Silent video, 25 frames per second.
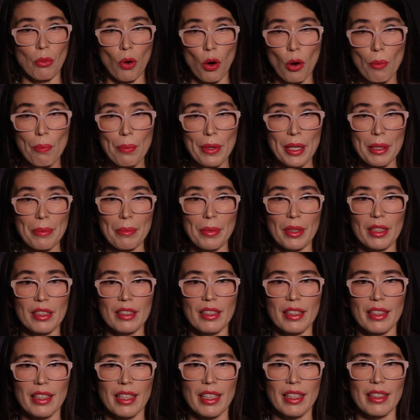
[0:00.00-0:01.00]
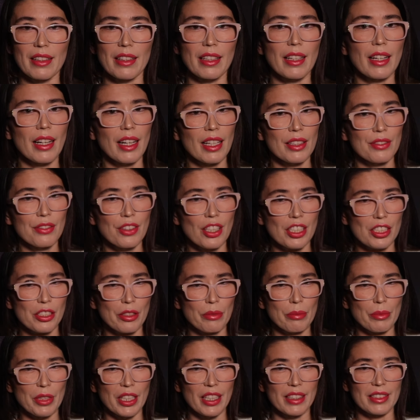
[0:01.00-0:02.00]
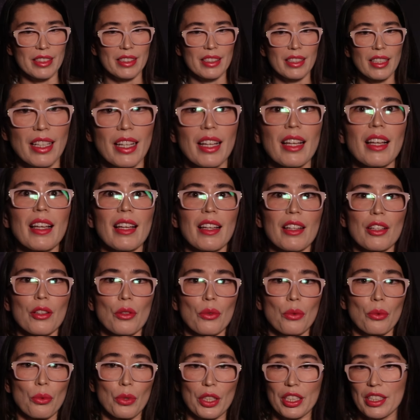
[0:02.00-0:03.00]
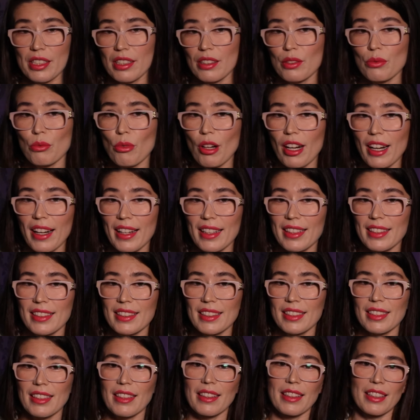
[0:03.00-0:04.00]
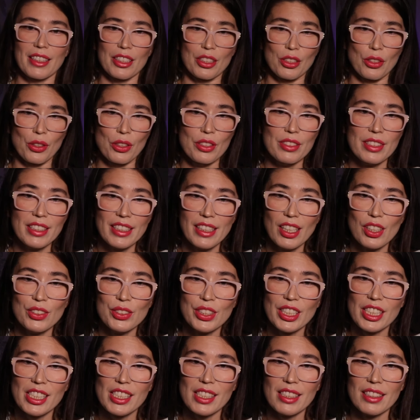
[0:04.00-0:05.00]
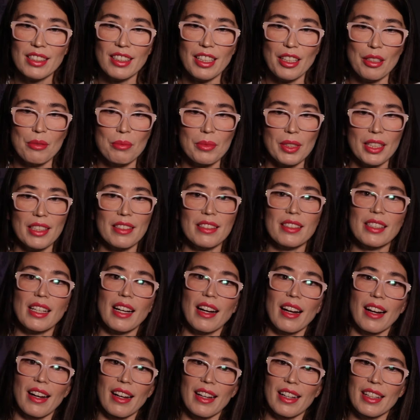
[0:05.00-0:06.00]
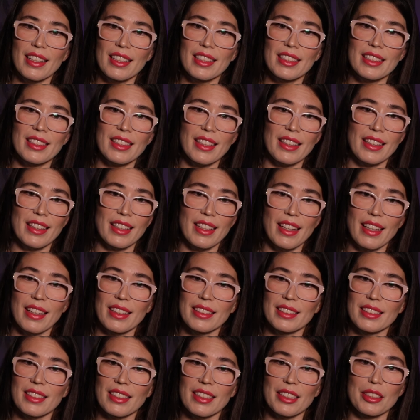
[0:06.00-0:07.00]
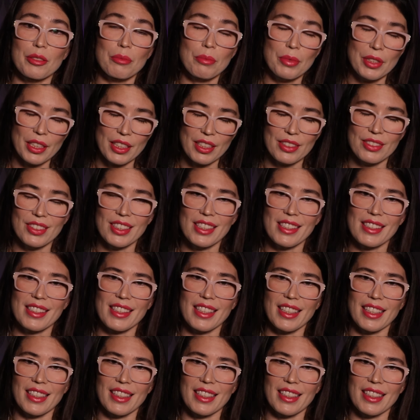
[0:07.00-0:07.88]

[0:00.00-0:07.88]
more people than the high fashion brands, which is why the noise around H&M is higher than in previous